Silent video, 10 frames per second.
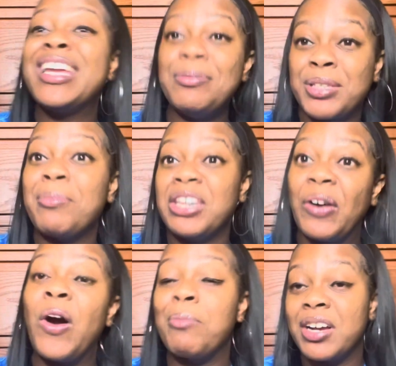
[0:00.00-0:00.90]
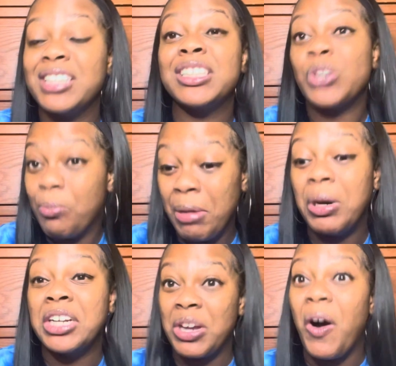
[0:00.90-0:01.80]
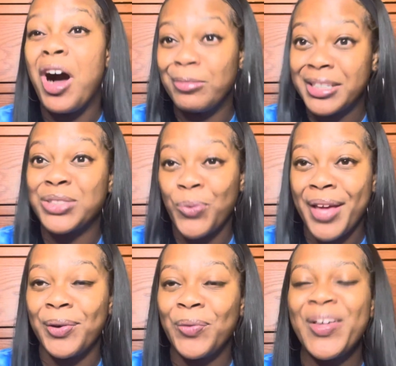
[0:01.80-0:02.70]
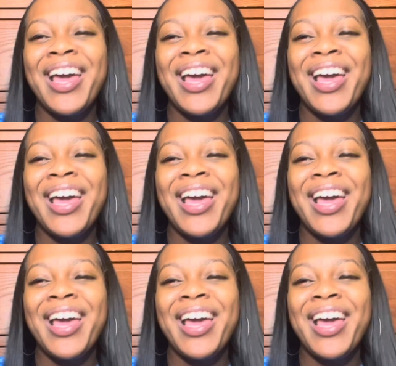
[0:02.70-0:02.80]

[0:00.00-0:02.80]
to keep some in the car because it's gonna melt under your arms as well.